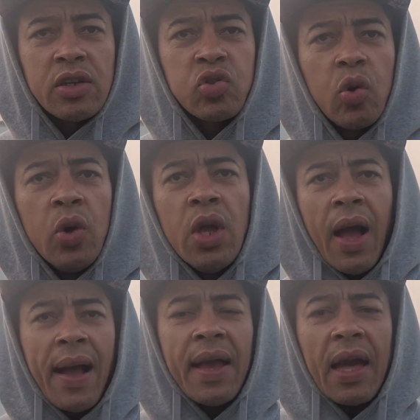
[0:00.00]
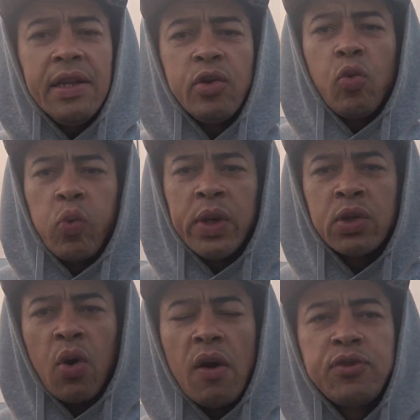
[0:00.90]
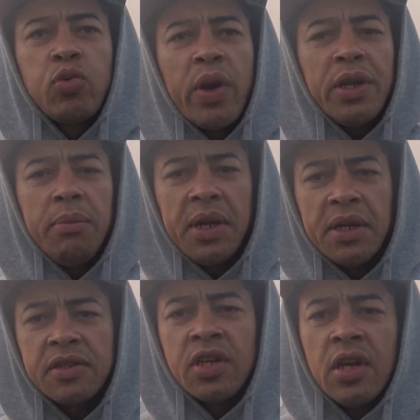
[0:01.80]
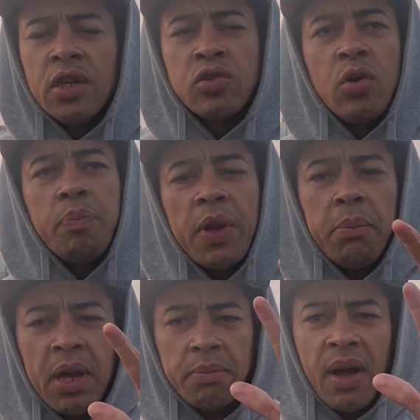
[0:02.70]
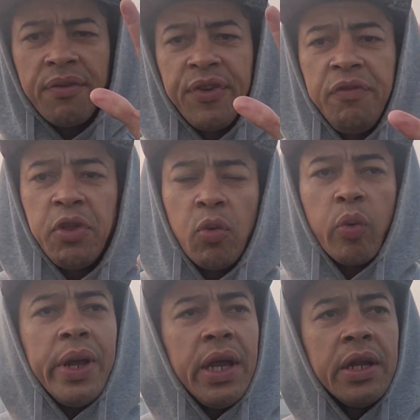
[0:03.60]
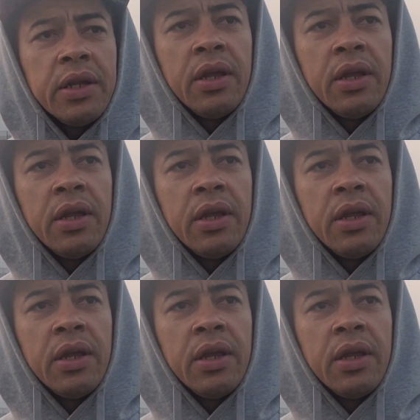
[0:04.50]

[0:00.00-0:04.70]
So I got a little window of 20 minutes to implement my 50 win,